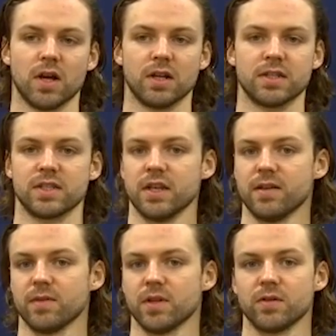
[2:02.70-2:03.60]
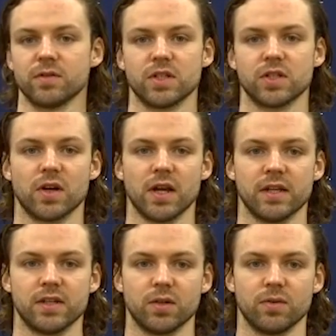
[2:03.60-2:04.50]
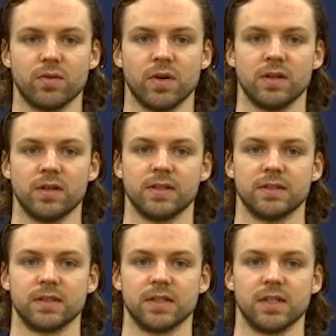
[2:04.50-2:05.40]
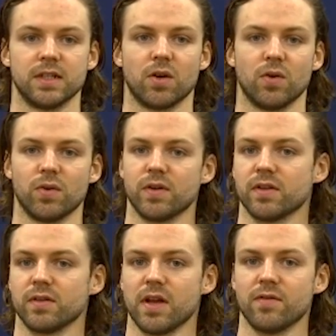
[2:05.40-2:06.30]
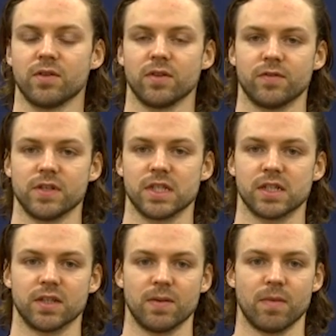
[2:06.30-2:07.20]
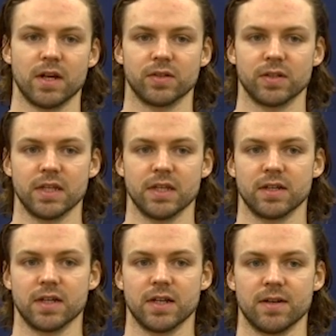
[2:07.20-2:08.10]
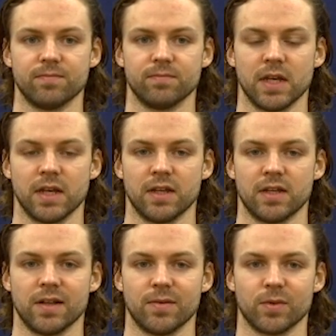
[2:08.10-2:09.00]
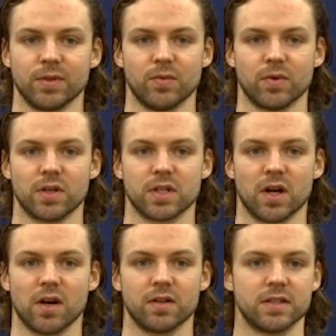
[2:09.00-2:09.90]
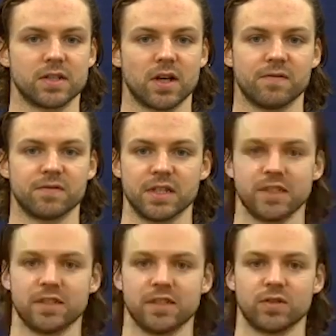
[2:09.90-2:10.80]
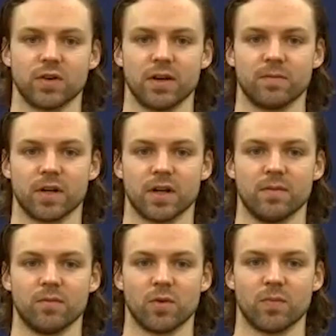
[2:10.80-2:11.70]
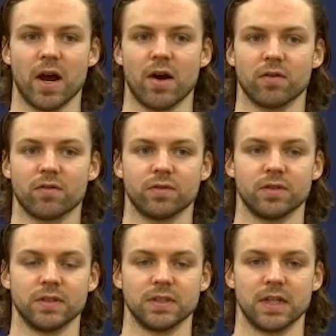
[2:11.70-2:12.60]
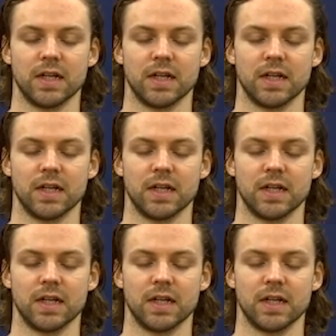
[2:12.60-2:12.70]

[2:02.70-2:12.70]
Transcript: of the same, you know, just trying to go to another level physically, mentally. I really worked hard this offseason to try to become more powerful,